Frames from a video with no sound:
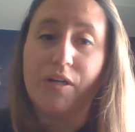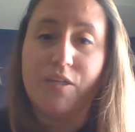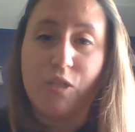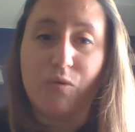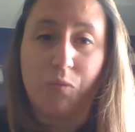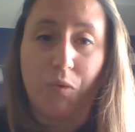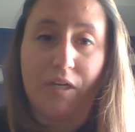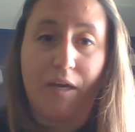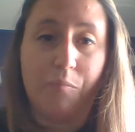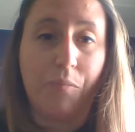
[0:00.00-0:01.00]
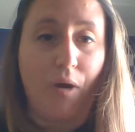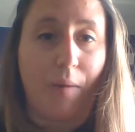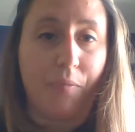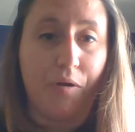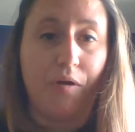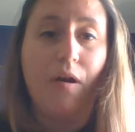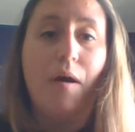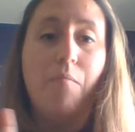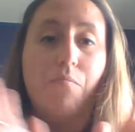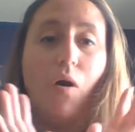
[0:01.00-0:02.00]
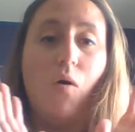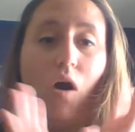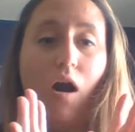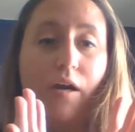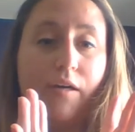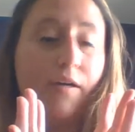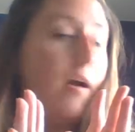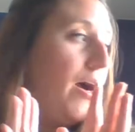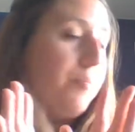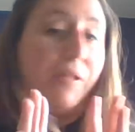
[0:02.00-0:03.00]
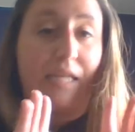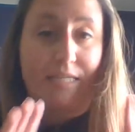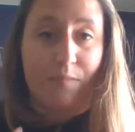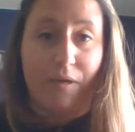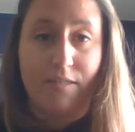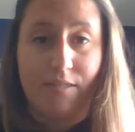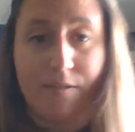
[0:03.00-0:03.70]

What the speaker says: going to do is work on proper Mohawk placement.